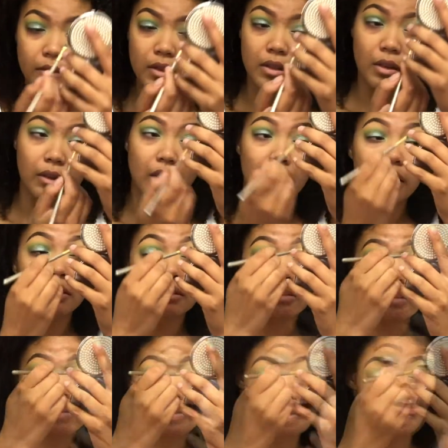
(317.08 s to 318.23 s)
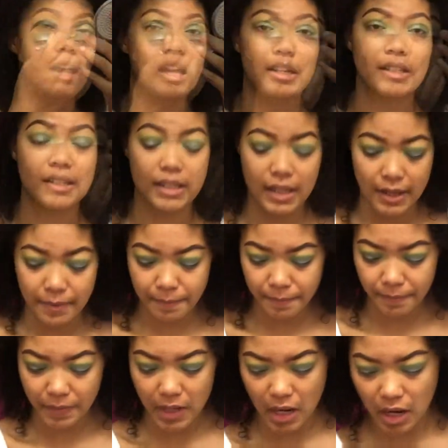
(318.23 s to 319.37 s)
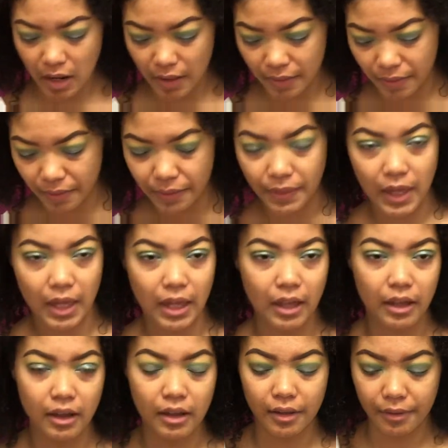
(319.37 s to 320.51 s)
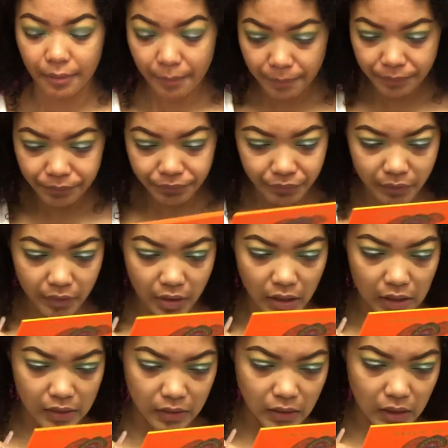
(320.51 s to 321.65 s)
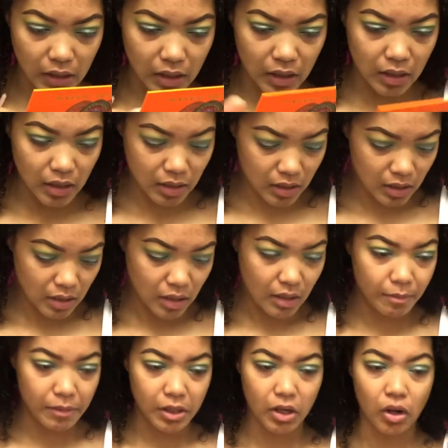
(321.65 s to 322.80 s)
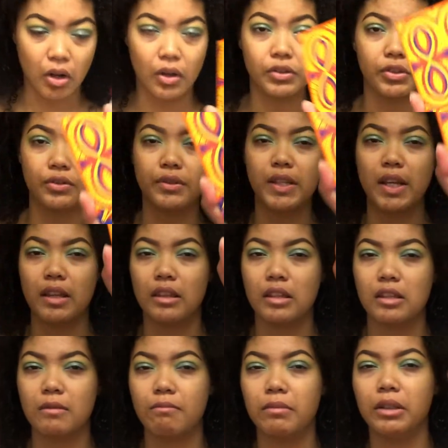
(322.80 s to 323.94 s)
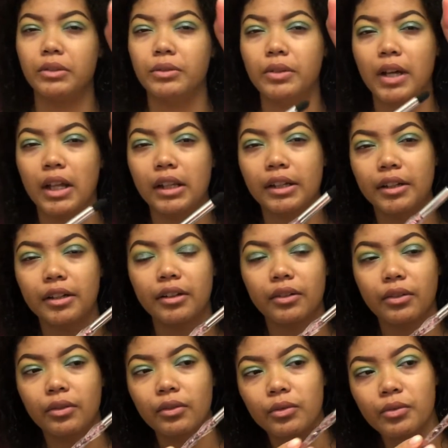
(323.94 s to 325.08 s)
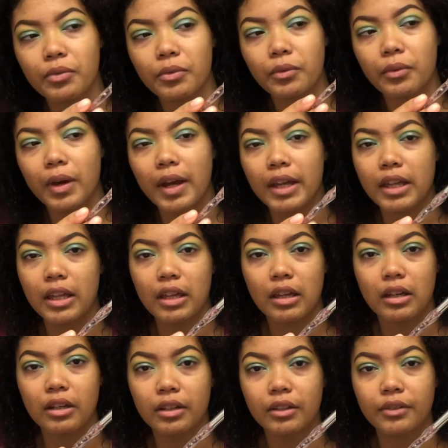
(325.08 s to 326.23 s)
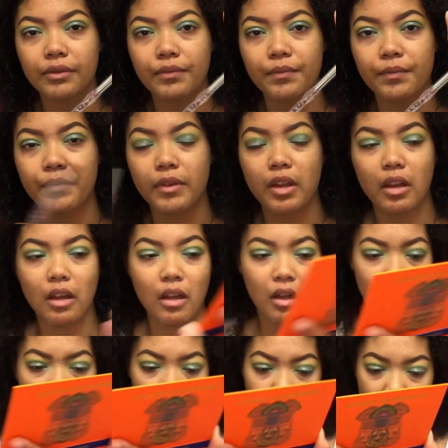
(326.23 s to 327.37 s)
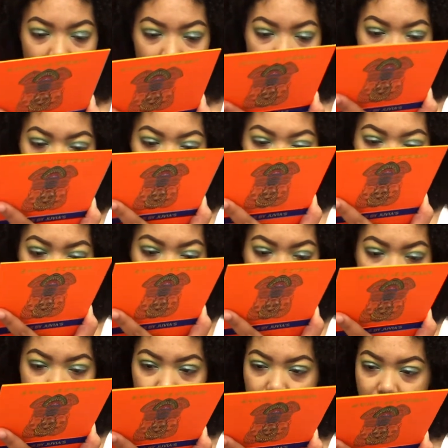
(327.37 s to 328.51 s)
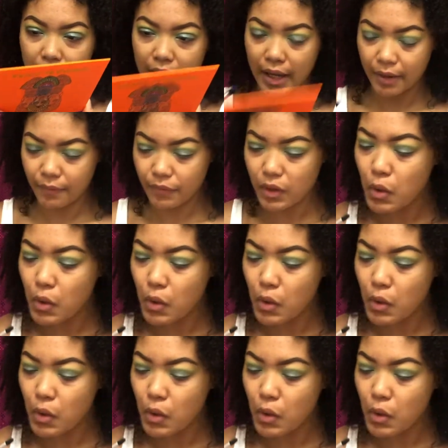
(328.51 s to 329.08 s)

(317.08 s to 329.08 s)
So yeah. In all honesty, I think, let's see, I'm gonna also take this blue color right here, and I'm gonna put that.